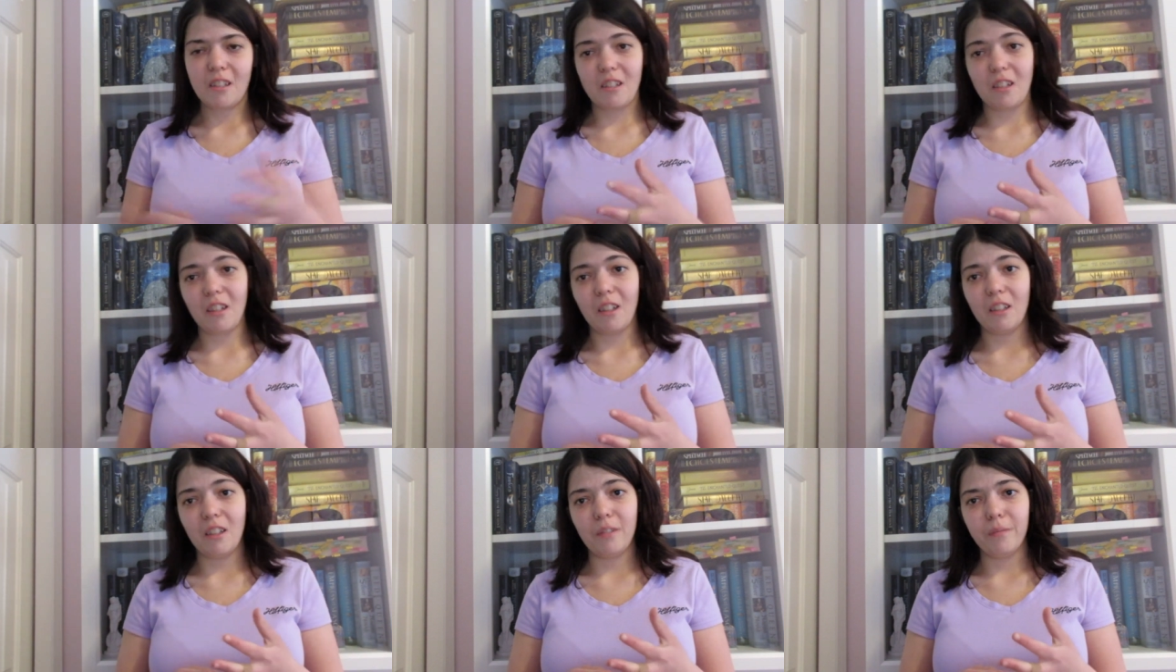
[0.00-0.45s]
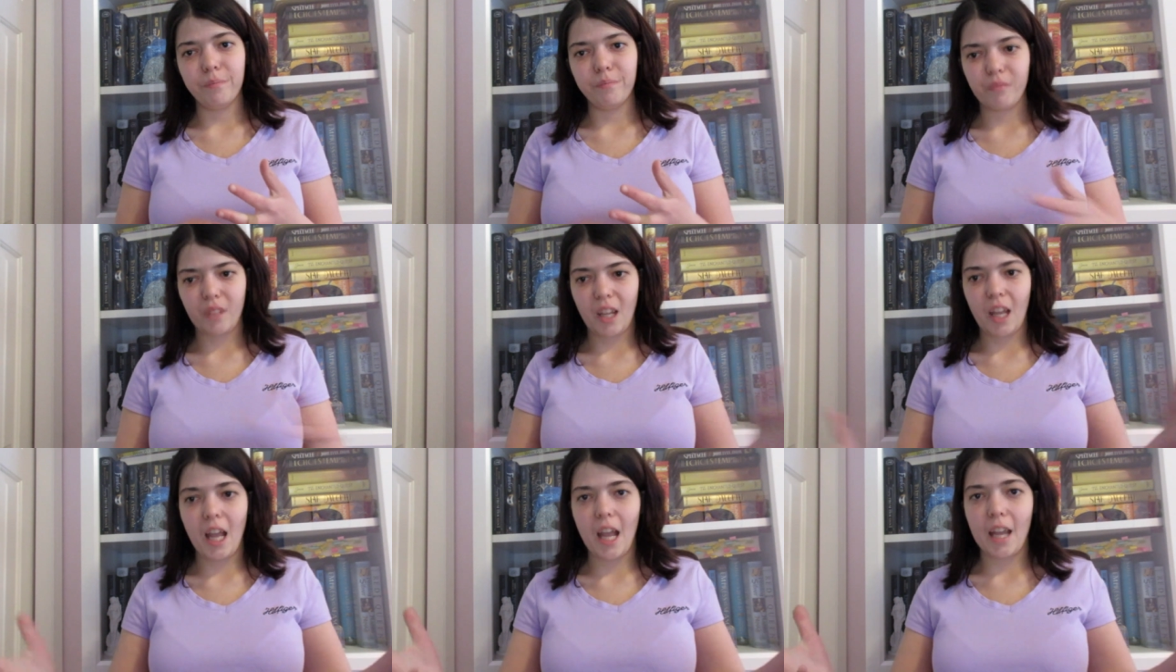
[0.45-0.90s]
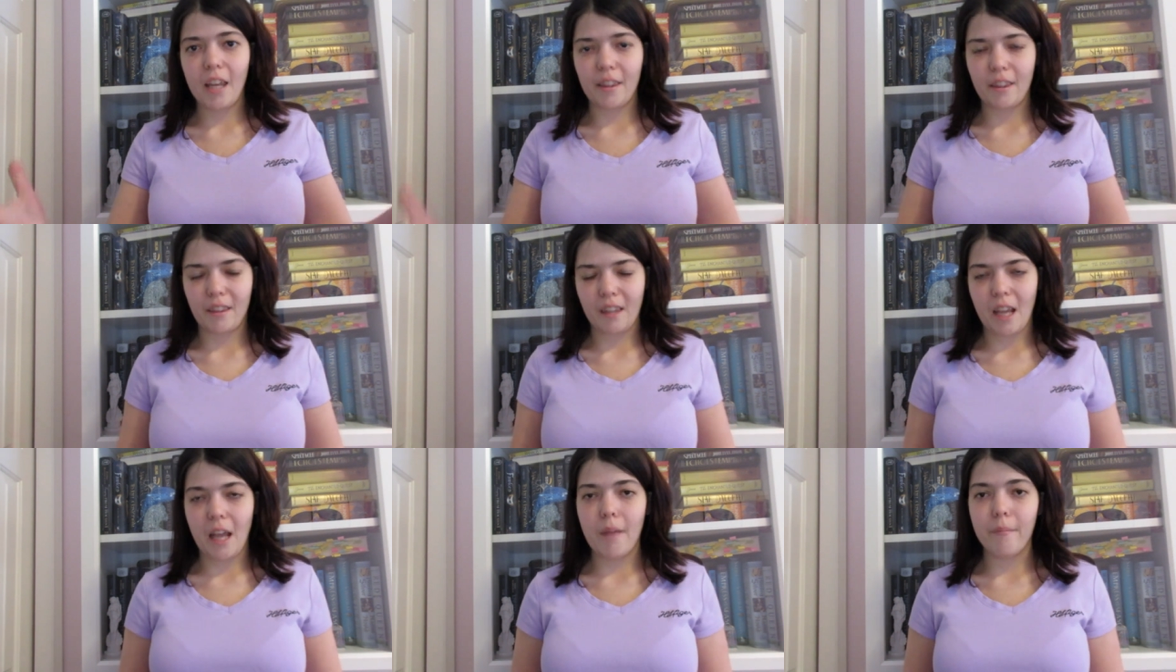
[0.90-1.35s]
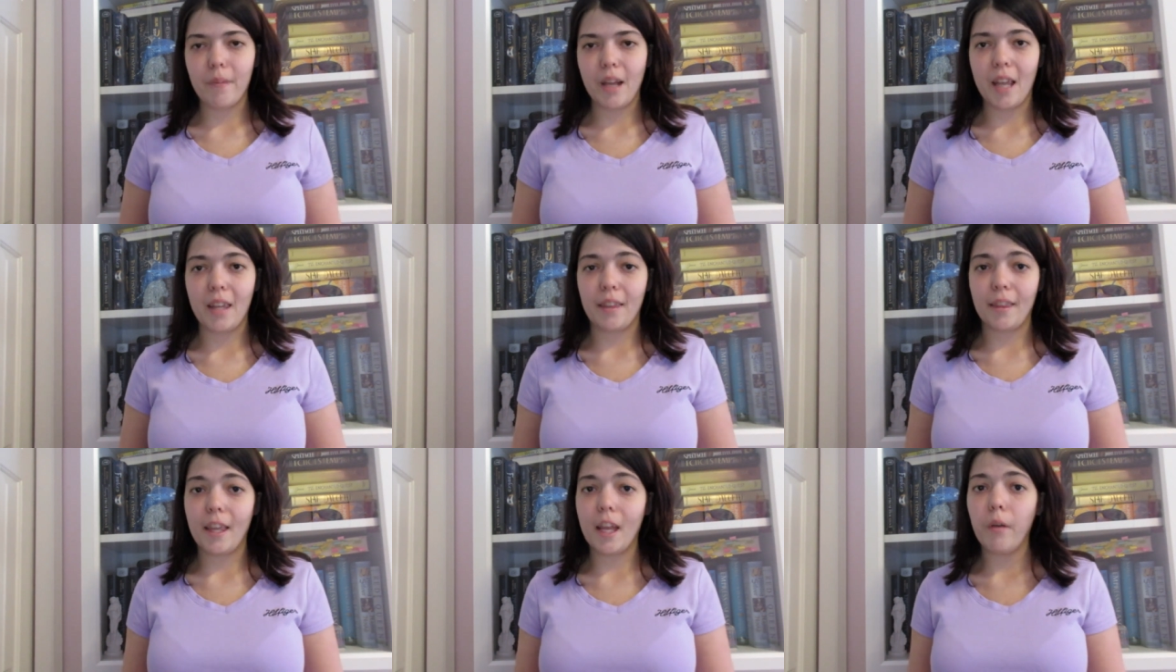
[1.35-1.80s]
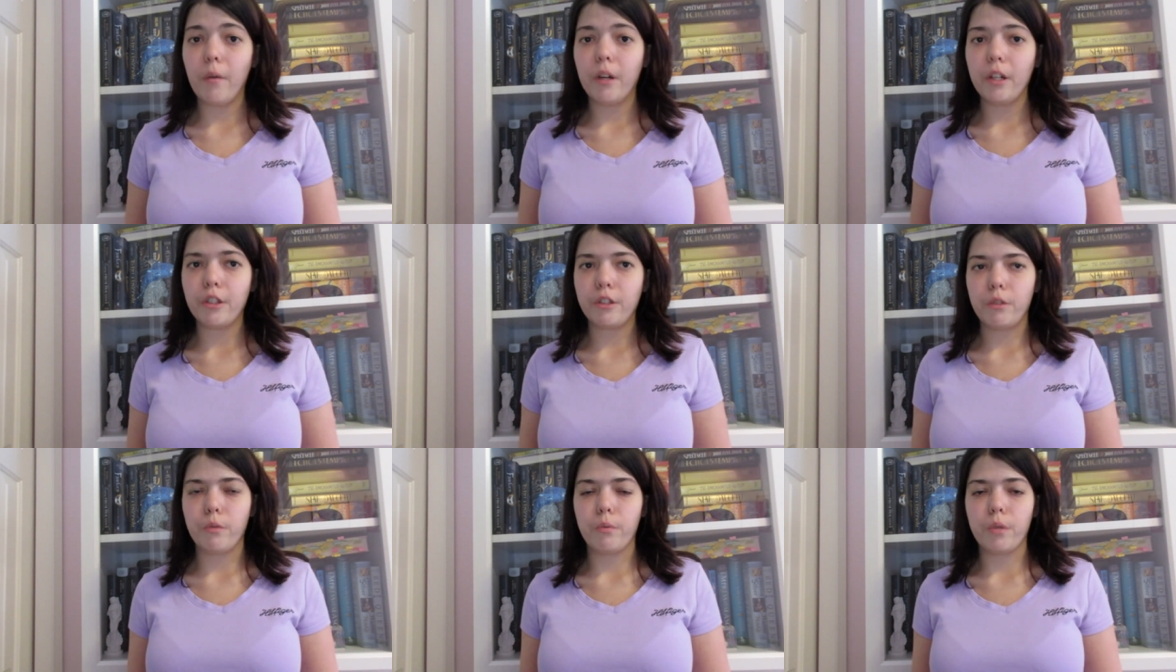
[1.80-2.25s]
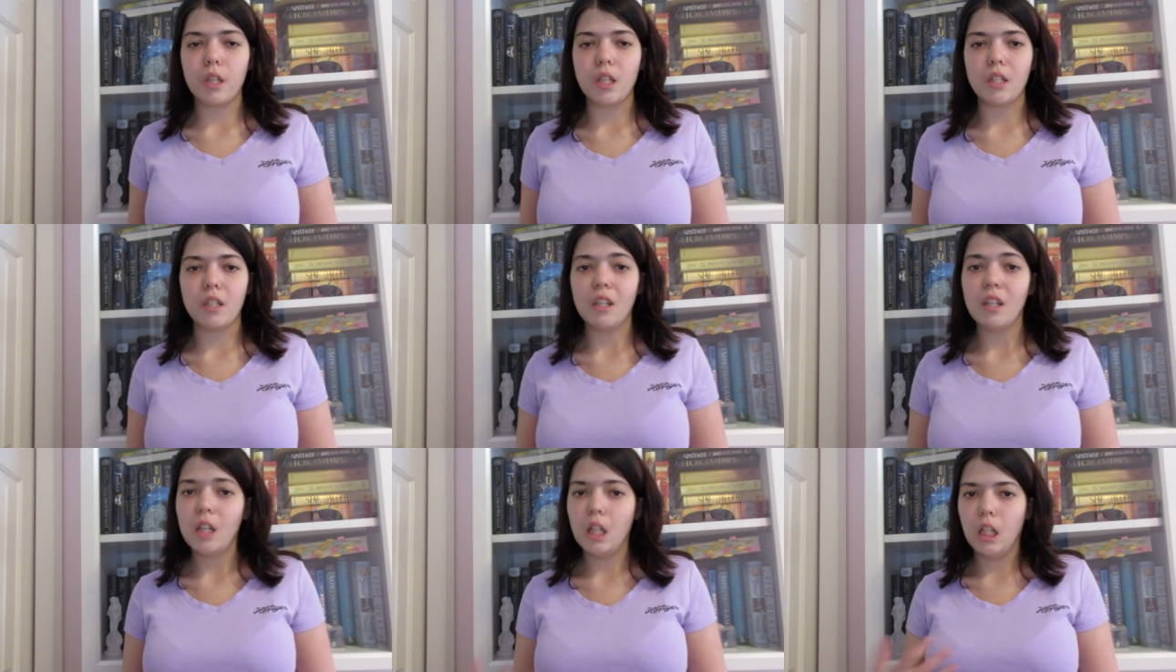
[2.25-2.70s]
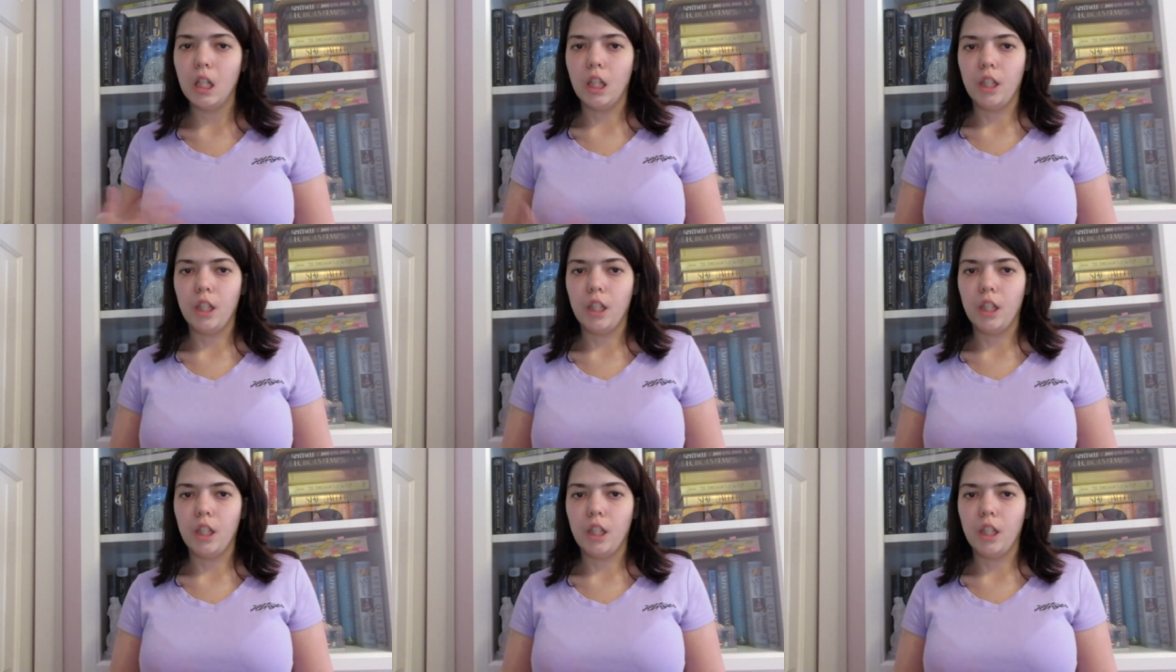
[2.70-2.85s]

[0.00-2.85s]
So I, um, I did want to read